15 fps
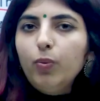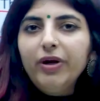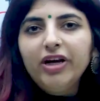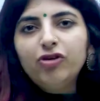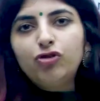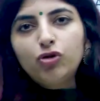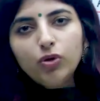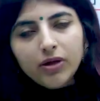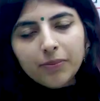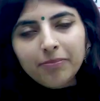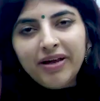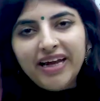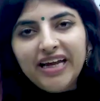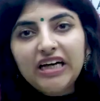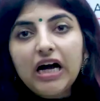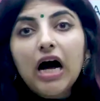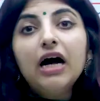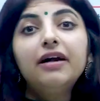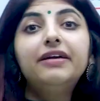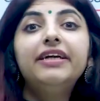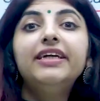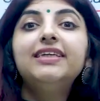we should make
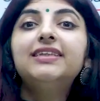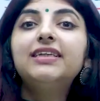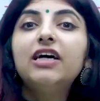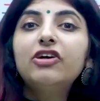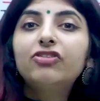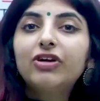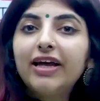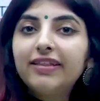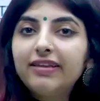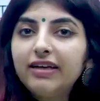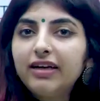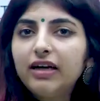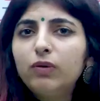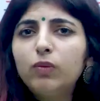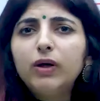our research ethical?